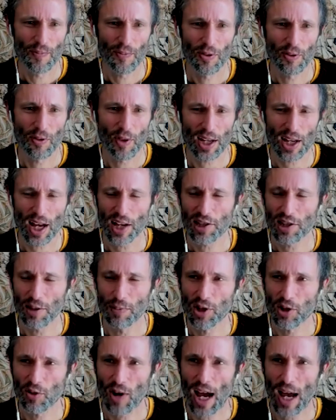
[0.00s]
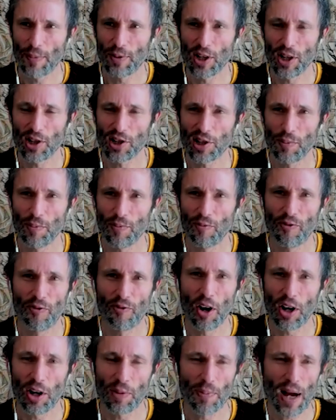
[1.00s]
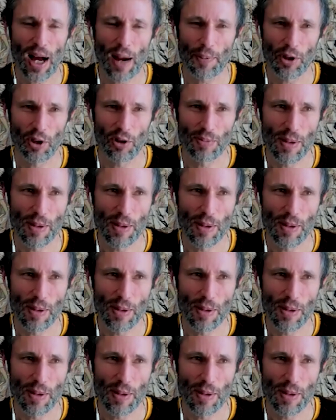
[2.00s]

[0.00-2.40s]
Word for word: like I subscribe to some very popular